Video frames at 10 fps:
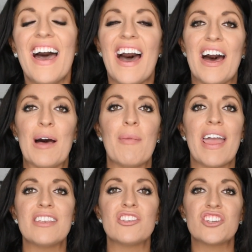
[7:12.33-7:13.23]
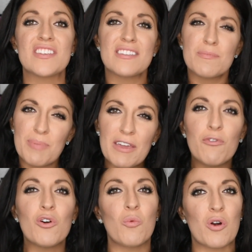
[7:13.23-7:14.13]
And just be
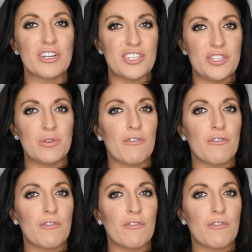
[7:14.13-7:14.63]
forewarned too,